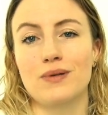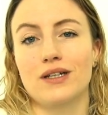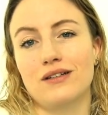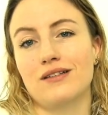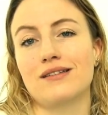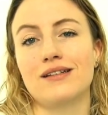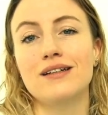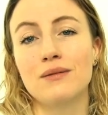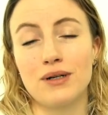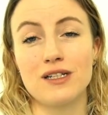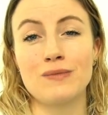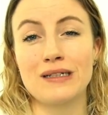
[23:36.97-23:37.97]
because
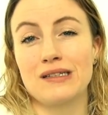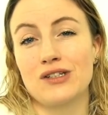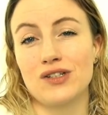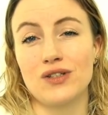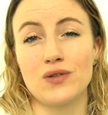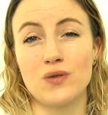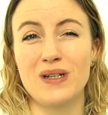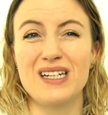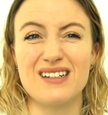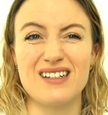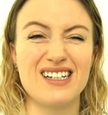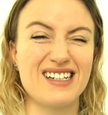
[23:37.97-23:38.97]
breast milk is just so
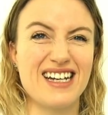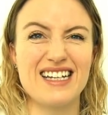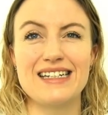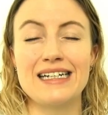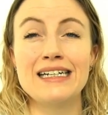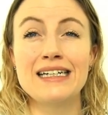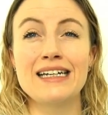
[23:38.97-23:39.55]
sweet and tasty.